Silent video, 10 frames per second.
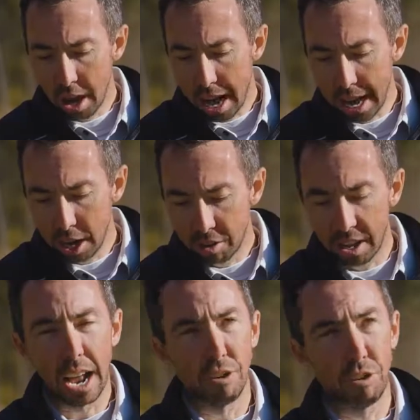irons
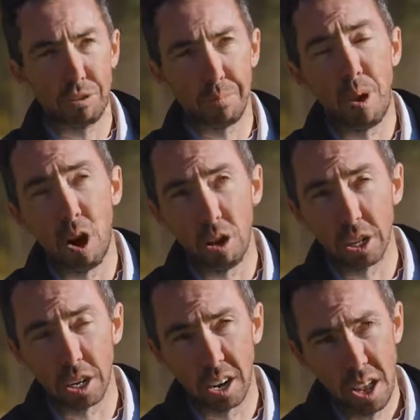got
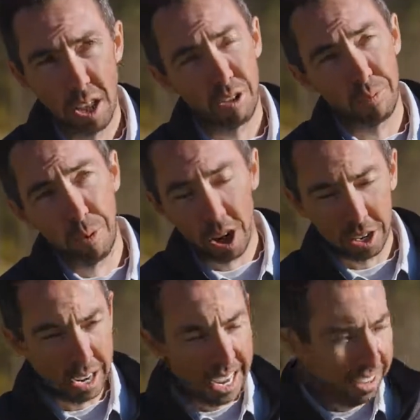smaller.
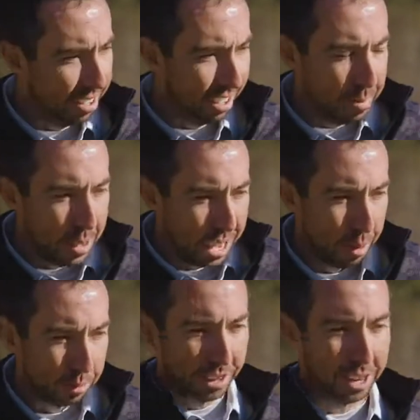Smaller instantly
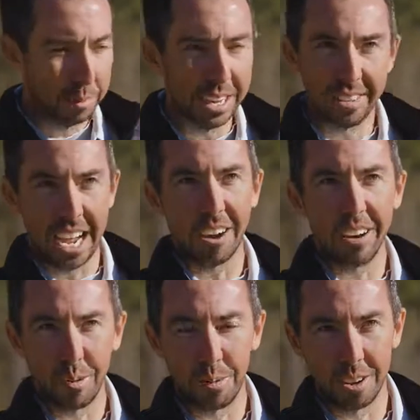becomes a little bit
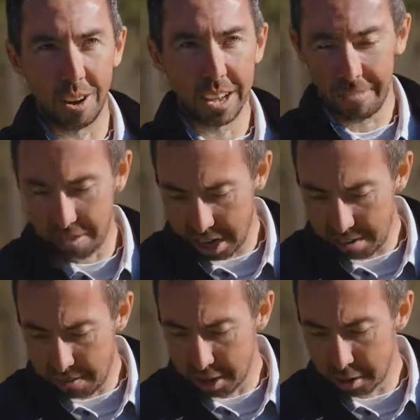scary when we're talking
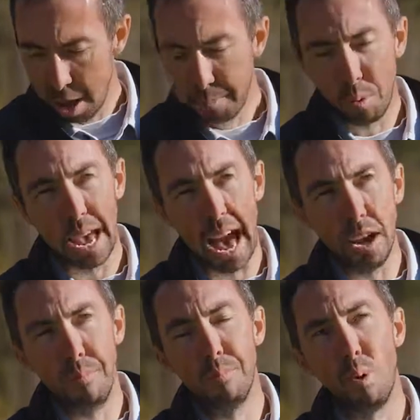forgiveness, but we
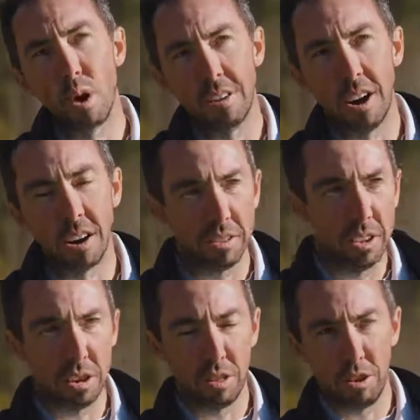added more
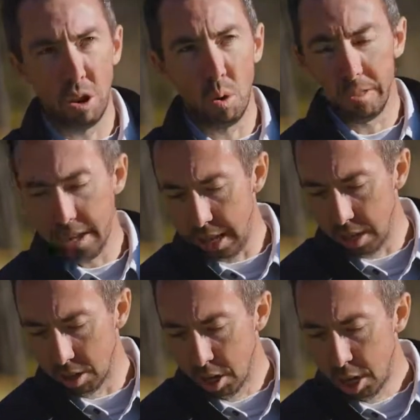tungsten to the toe and the
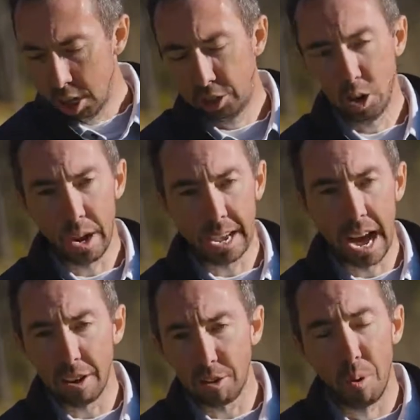heel. So it
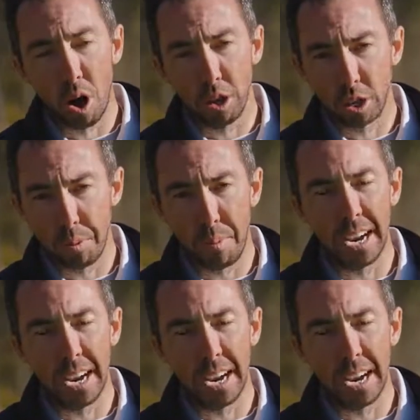got smaller, but